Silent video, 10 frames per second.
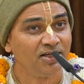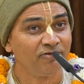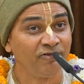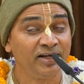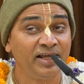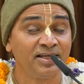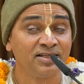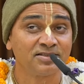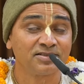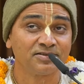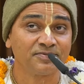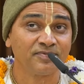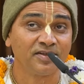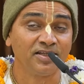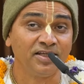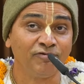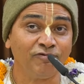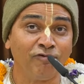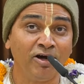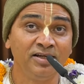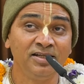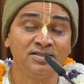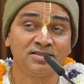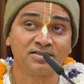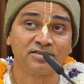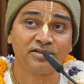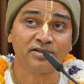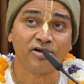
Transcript: Whereas, if one is